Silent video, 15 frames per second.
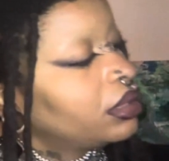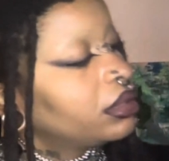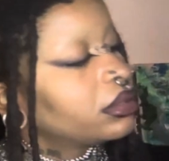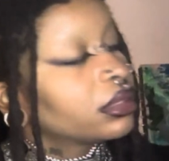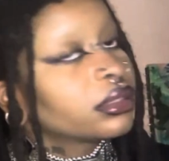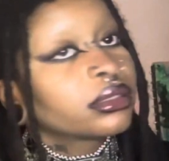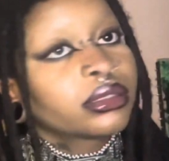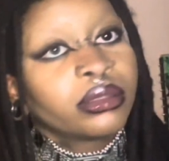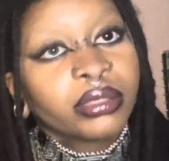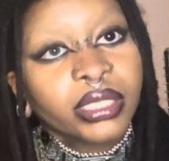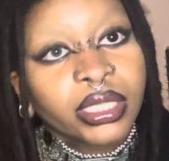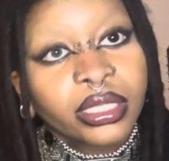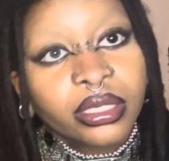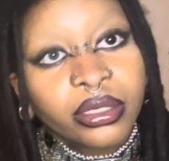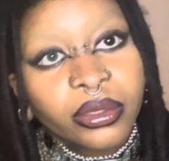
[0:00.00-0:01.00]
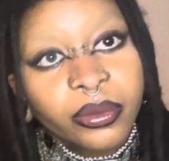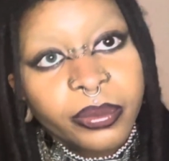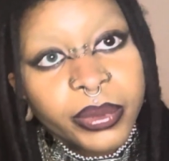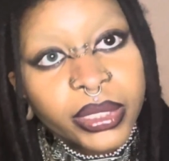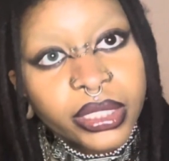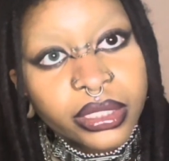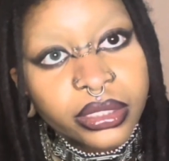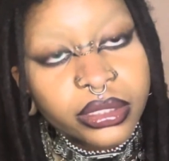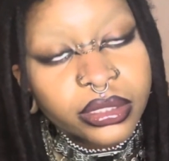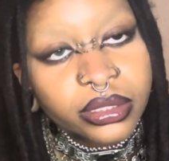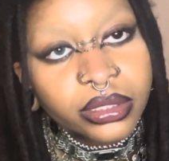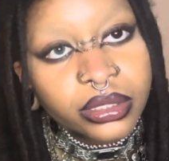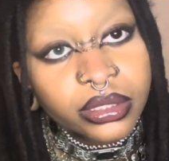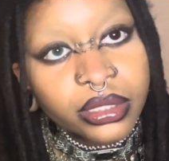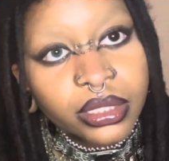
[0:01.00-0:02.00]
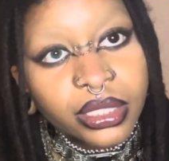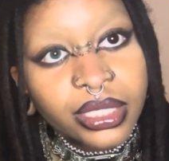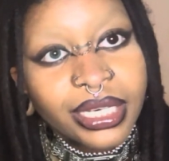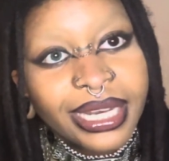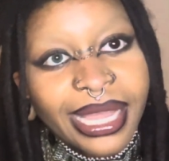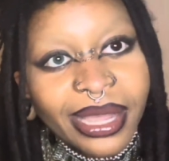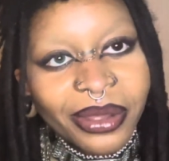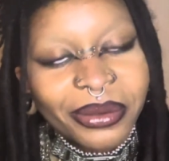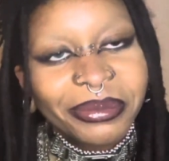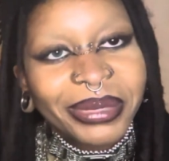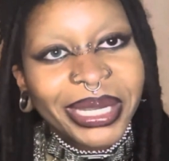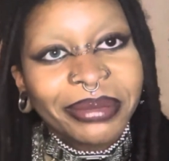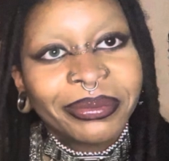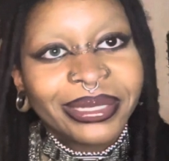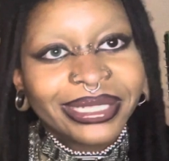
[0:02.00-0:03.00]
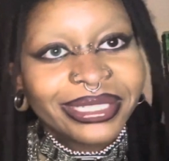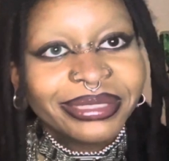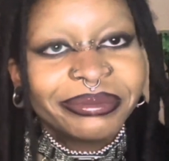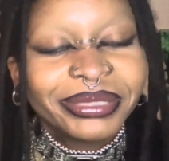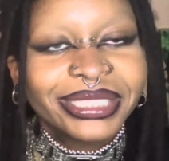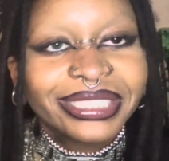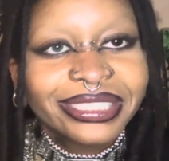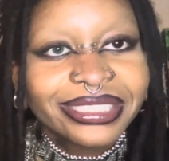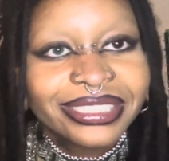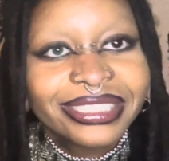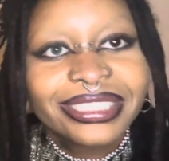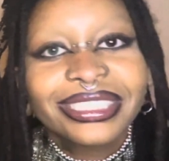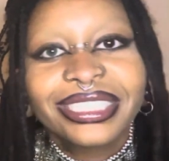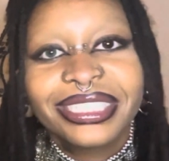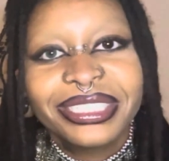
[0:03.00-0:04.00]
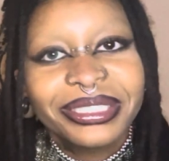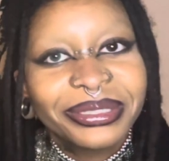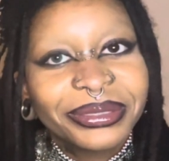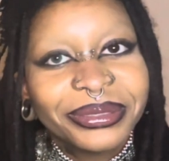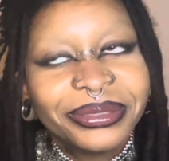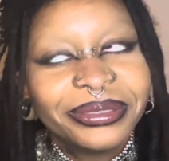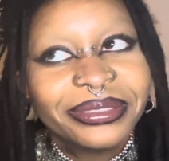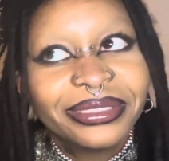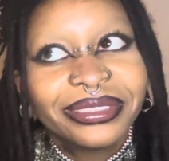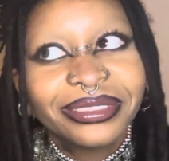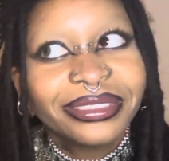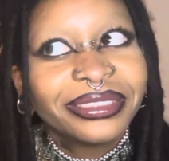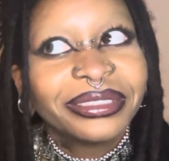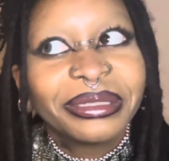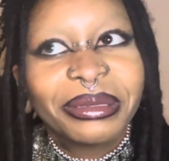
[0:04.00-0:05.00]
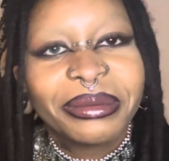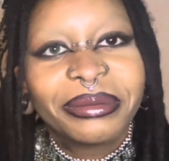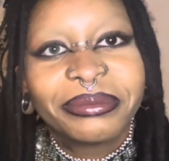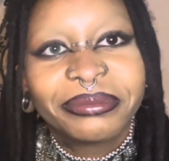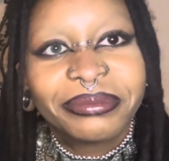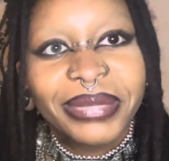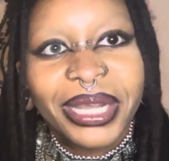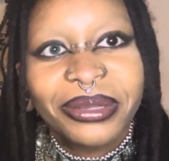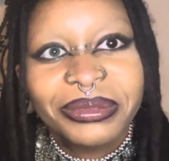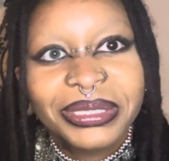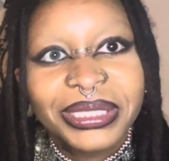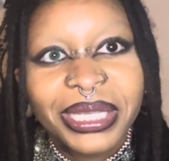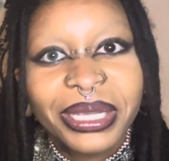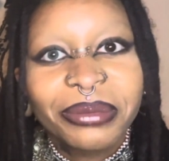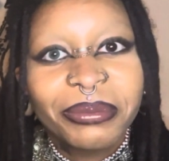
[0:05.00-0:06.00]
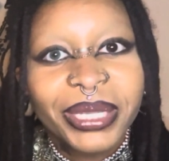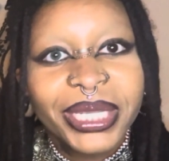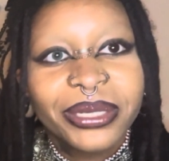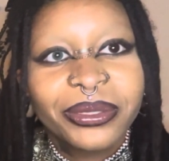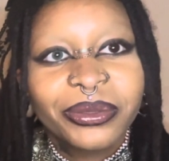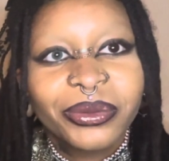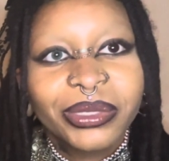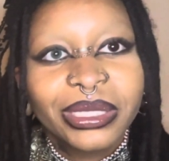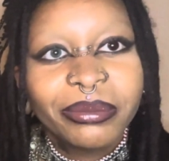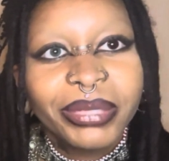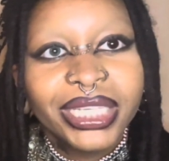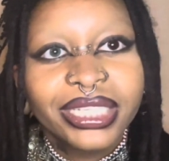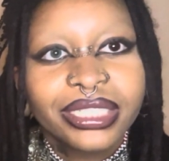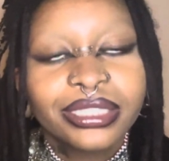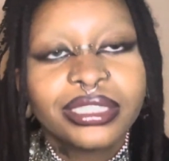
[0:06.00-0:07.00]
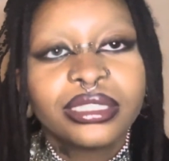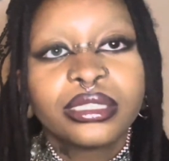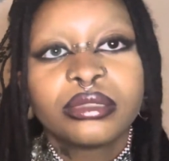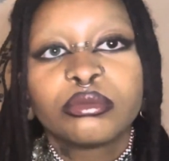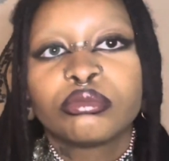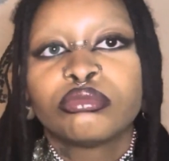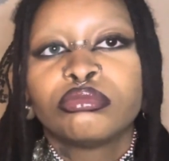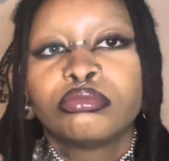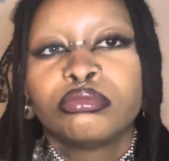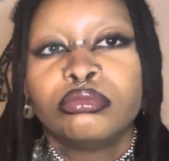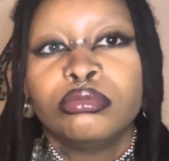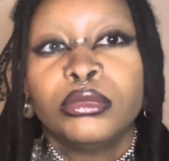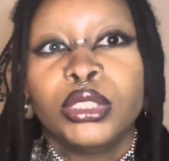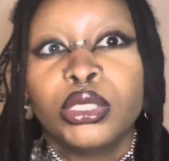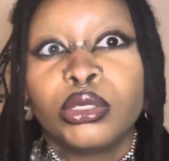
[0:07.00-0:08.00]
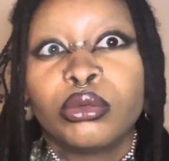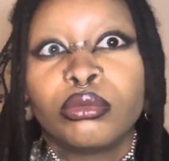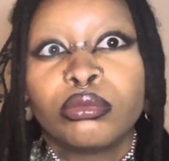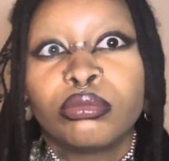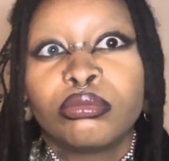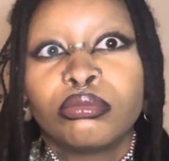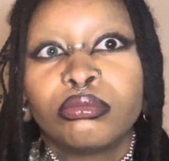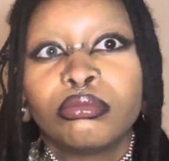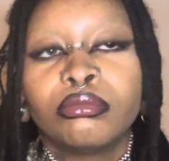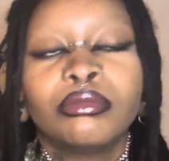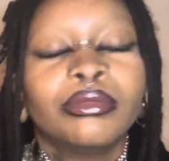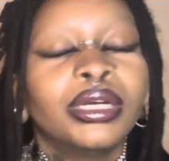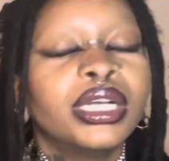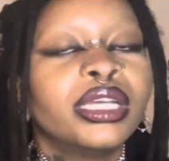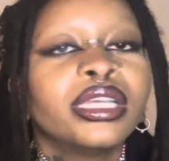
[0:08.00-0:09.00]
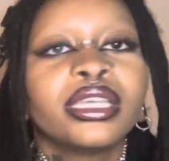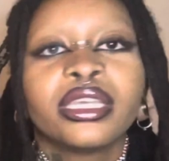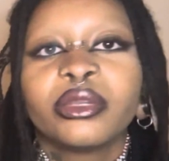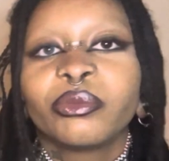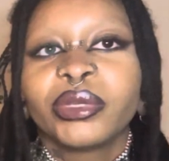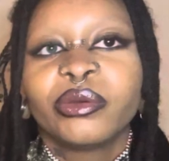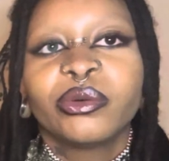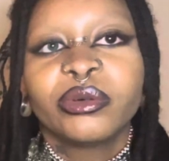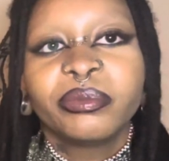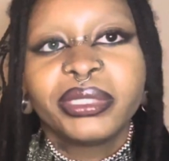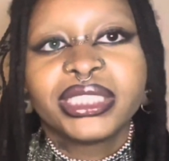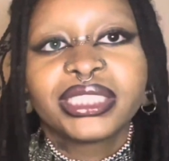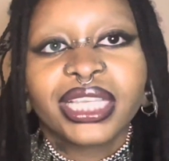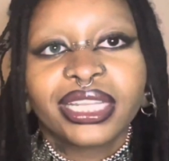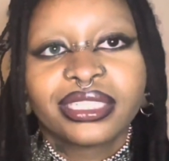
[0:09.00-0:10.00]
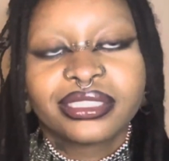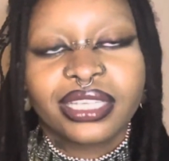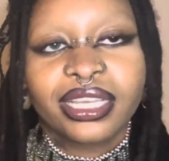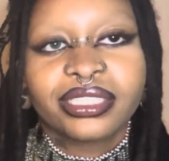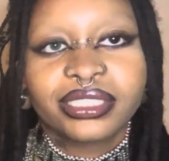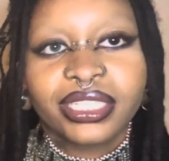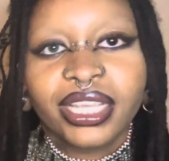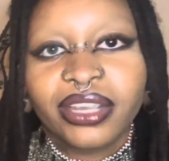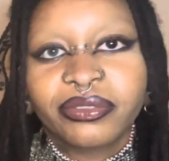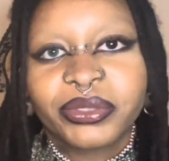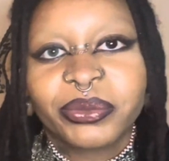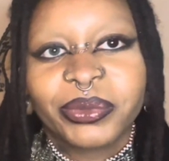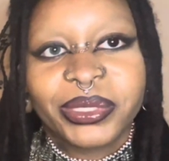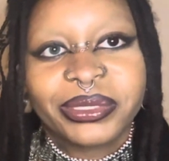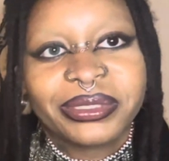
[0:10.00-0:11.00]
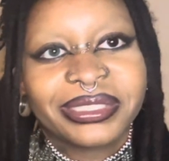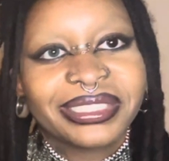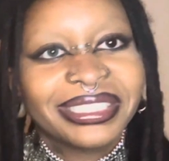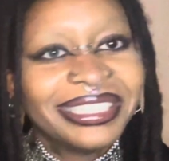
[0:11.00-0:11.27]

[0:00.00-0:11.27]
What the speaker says: So let's go ahead and open this, not on my bed because ew, outside mail on the bed, no. And we will be sanitizing afterwards.